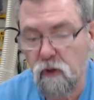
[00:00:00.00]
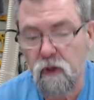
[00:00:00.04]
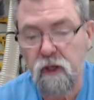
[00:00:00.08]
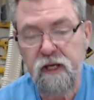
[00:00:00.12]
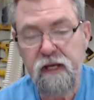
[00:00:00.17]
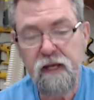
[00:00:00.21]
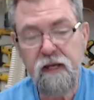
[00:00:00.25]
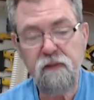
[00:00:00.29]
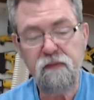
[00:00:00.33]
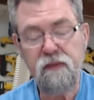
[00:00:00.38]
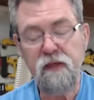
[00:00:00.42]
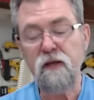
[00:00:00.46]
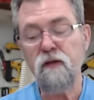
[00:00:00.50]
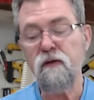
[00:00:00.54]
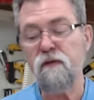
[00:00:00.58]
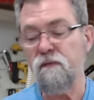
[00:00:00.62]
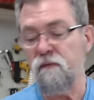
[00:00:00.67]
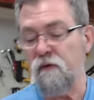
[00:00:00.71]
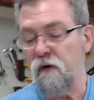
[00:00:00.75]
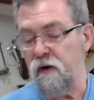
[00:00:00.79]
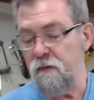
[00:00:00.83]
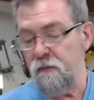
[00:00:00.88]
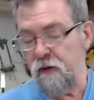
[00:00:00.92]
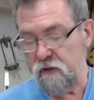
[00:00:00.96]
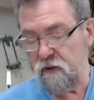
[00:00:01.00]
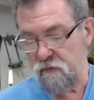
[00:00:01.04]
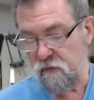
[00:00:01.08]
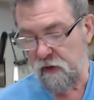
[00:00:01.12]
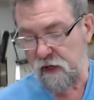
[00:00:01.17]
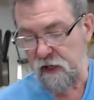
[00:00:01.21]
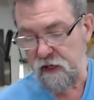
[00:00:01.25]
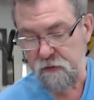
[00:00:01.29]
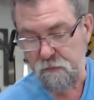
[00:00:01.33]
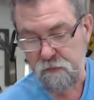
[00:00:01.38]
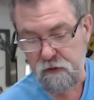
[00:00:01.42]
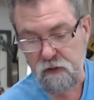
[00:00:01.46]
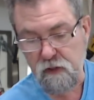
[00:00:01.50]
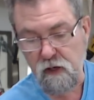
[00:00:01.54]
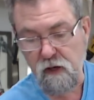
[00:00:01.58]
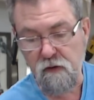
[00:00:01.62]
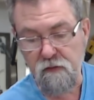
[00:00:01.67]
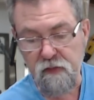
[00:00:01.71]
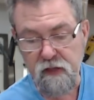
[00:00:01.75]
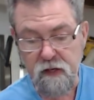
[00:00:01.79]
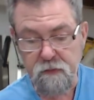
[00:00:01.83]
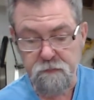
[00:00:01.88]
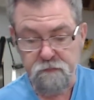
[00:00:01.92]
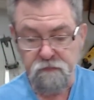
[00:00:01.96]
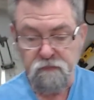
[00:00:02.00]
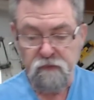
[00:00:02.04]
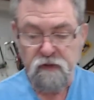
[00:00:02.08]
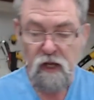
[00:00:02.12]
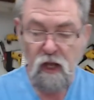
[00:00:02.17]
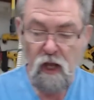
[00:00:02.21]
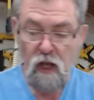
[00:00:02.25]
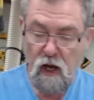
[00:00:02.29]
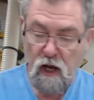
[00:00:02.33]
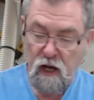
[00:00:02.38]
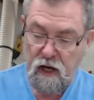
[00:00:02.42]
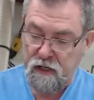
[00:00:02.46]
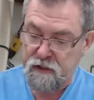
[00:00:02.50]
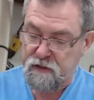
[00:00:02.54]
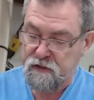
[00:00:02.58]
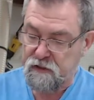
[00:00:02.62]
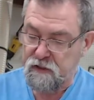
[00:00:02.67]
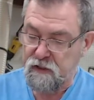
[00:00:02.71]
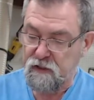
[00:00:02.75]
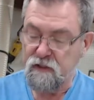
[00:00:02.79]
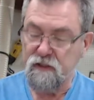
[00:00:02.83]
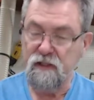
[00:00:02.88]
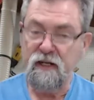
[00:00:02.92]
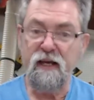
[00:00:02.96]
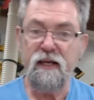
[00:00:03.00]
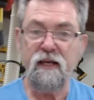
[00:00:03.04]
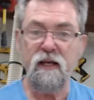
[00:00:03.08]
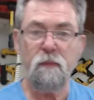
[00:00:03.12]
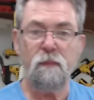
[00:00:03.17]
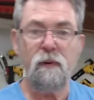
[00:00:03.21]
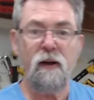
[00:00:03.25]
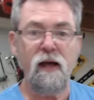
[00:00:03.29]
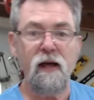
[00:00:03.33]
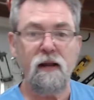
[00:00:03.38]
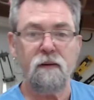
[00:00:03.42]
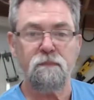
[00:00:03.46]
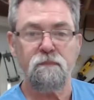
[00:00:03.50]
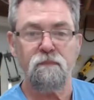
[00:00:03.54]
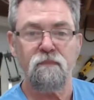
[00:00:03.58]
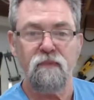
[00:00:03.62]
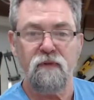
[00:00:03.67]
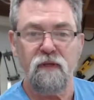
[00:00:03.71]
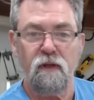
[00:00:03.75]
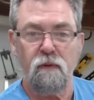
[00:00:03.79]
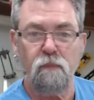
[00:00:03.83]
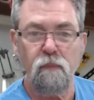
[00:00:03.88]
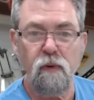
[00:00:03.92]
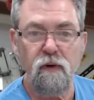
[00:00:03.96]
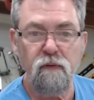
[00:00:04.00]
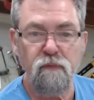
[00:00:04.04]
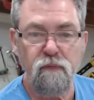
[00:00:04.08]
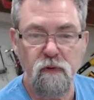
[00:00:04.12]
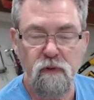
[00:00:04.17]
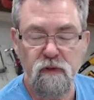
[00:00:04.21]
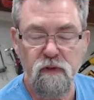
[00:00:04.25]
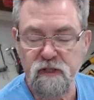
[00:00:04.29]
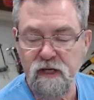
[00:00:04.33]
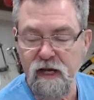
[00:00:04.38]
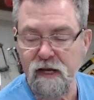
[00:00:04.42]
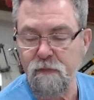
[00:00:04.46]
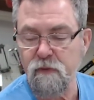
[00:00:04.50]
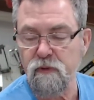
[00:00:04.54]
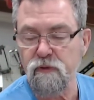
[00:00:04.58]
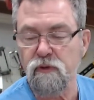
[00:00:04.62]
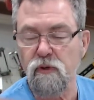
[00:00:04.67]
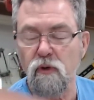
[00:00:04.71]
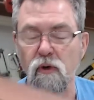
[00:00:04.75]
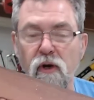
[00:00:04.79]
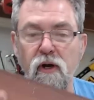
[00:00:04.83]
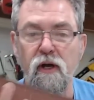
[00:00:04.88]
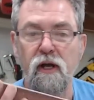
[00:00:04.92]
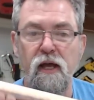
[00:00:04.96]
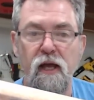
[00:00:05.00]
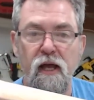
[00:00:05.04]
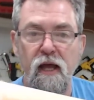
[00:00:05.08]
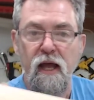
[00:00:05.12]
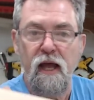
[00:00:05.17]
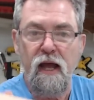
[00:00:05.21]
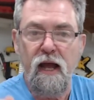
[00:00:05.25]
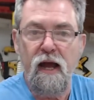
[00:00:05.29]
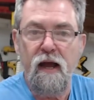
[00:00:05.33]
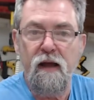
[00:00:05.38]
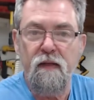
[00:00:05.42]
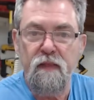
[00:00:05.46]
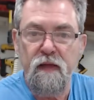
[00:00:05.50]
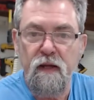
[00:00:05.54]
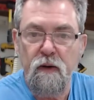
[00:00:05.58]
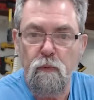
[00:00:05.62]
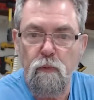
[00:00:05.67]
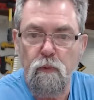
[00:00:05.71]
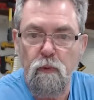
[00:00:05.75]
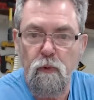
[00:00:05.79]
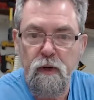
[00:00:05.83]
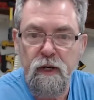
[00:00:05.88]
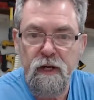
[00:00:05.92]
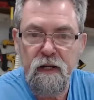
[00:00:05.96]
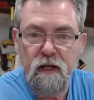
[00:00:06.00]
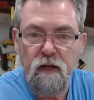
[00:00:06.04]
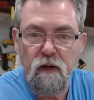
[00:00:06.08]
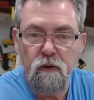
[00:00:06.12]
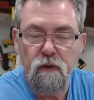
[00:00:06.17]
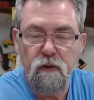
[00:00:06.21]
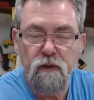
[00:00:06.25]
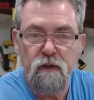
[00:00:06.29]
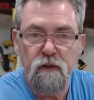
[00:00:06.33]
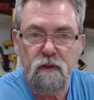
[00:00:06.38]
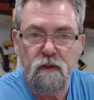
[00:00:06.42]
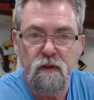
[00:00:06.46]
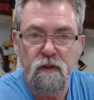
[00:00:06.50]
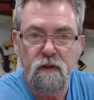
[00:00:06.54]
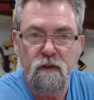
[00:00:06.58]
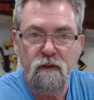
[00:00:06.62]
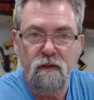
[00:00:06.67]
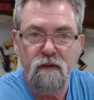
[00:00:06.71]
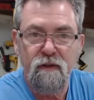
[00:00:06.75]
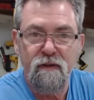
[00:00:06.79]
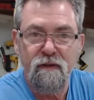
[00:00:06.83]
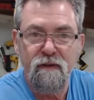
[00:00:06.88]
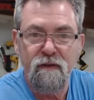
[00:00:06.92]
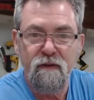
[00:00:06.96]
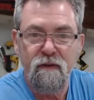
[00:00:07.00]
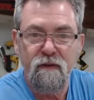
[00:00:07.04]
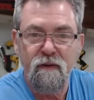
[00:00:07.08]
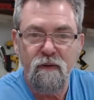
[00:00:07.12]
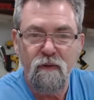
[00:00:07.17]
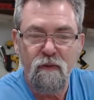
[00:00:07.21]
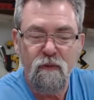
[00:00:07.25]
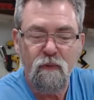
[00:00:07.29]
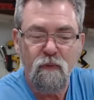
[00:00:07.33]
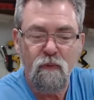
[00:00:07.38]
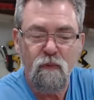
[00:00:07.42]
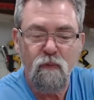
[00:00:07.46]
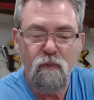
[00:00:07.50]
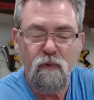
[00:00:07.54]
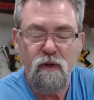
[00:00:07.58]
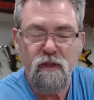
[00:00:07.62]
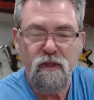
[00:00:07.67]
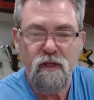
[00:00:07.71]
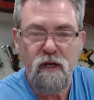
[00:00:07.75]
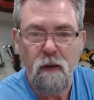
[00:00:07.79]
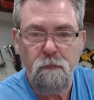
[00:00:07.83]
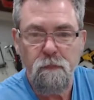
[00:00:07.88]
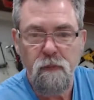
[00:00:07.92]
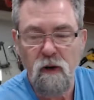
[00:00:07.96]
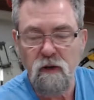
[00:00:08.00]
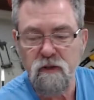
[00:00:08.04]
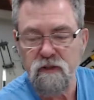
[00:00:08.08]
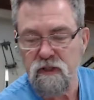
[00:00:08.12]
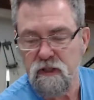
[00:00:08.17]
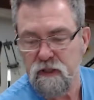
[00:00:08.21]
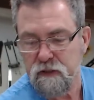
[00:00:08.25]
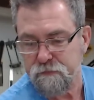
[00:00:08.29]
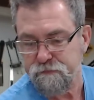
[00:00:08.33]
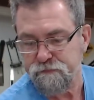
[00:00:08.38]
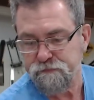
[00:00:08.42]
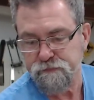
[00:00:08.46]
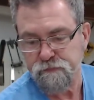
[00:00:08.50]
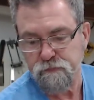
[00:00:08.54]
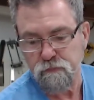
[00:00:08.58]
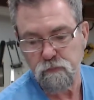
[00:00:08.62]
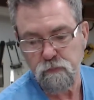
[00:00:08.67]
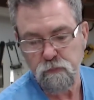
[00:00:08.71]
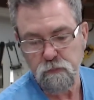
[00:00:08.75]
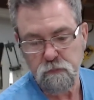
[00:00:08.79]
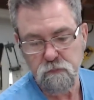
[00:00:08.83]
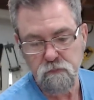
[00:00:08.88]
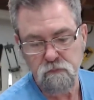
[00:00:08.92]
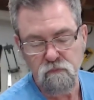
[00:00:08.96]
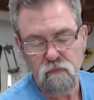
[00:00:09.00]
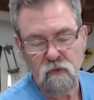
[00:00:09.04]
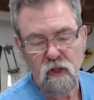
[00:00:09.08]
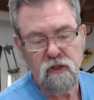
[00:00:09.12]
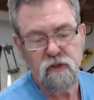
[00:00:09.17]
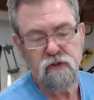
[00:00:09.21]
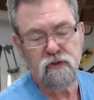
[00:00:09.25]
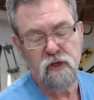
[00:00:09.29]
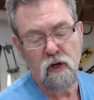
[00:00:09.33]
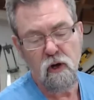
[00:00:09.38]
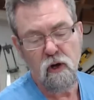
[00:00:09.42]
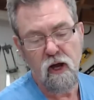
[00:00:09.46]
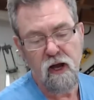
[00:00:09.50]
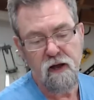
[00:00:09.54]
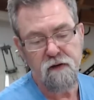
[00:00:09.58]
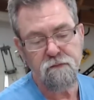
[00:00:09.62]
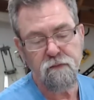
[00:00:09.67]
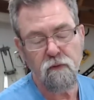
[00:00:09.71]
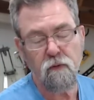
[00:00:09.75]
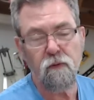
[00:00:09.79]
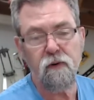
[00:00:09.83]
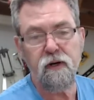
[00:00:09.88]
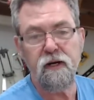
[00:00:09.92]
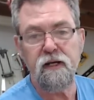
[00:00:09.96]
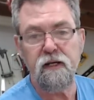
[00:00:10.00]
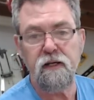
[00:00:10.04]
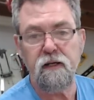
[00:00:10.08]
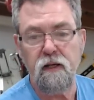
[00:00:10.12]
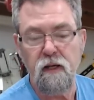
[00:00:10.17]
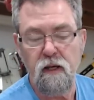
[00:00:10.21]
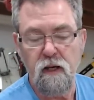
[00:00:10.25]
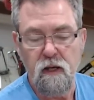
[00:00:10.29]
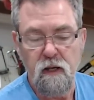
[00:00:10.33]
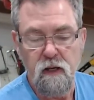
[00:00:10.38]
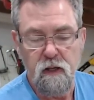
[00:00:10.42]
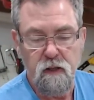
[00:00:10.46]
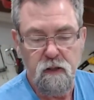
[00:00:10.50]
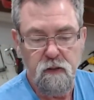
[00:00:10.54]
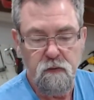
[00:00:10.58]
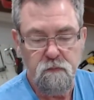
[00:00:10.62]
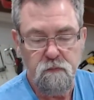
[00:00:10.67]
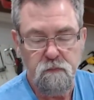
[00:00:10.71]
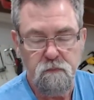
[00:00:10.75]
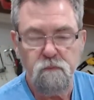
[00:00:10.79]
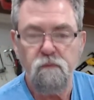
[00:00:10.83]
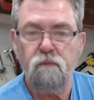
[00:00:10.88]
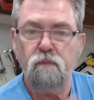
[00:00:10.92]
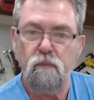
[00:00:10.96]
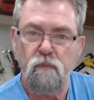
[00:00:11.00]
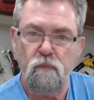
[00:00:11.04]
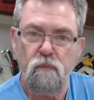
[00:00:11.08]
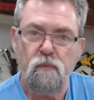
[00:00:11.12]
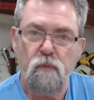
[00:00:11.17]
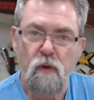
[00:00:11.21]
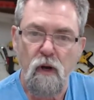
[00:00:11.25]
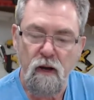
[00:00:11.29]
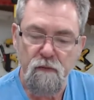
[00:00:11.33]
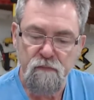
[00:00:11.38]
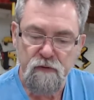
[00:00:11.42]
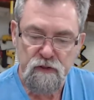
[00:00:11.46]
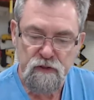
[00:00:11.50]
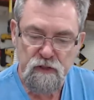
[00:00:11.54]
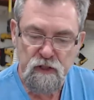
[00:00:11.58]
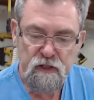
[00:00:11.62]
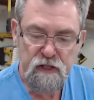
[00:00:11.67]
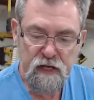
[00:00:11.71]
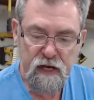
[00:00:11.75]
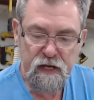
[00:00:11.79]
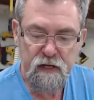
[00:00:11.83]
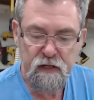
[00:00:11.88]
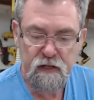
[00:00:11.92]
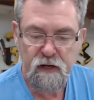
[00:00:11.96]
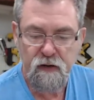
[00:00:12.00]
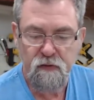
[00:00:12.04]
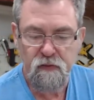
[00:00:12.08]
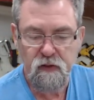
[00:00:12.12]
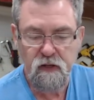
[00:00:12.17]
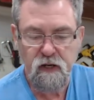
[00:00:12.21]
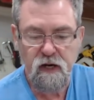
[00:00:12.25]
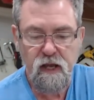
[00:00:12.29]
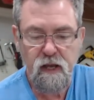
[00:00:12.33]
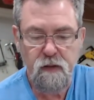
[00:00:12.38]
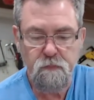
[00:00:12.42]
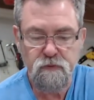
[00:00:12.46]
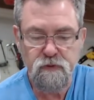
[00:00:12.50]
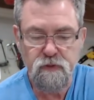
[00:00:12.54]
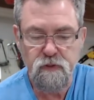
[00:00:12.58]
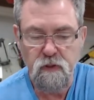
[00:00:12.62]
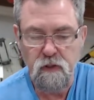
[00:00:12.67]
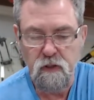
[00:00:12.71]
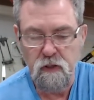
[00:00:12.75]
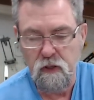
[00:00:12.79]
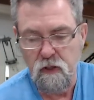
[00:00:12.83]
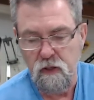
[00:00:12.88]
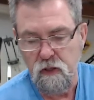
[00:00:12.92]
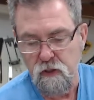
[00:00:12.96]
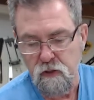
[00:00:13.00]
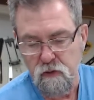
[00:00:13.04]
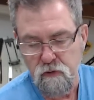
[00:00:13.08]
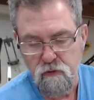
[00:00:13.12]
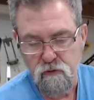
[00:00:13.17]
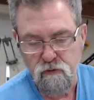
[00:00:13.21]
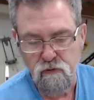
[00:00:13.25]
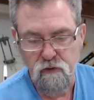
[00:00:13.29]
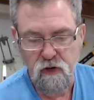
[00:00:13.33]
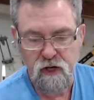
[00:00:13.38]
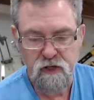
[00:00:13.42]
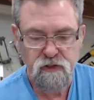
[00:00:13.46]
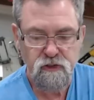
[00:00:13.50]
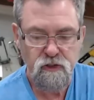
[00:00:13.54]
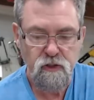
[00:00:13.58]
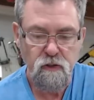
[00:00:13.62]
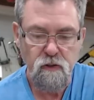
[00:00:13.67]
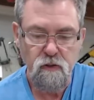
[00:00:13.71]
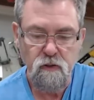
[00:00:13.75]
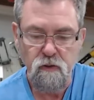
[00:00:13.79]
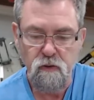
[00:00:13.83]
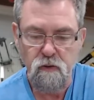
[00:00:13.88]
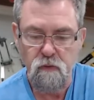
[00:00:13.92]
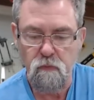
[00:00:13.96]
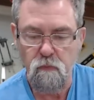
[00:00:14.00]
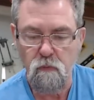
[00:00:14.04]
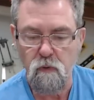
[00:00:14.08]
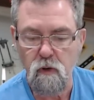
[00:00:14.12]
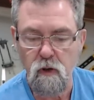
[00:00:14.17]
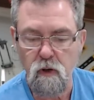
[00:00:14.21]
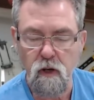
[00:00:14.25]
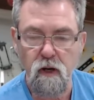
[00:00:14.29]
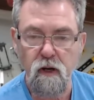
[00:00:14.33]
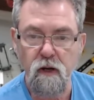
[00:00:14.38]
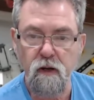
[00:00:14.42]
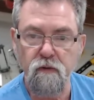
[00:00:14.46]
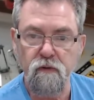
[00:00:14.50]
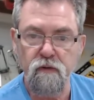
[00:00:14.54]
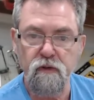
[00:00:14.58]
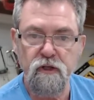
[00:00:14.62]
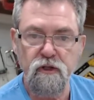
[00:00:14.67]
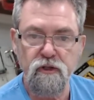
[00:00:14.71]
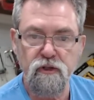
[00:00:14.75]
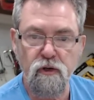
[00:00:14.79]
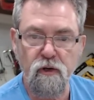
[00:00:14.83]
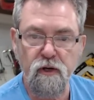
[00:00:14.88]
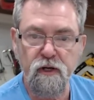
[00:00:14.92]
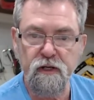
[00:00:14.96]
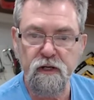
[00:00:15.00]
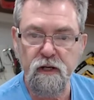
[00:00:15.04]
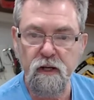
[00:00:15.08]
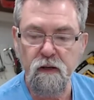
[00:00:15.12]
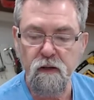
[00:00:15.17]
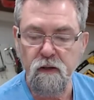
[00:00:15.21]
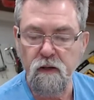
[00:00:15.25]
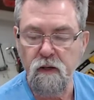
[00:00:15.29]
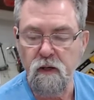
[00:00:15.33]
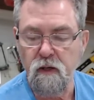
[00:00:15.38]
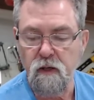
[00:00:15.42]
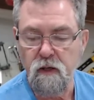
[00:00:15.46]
Well, Ian, thank you very much for letting me know that. I did take it apart, put it through the table saw, and then re-glued it with epoxy. So I've already obviously taken it out of the clamps, dressed on the jointer,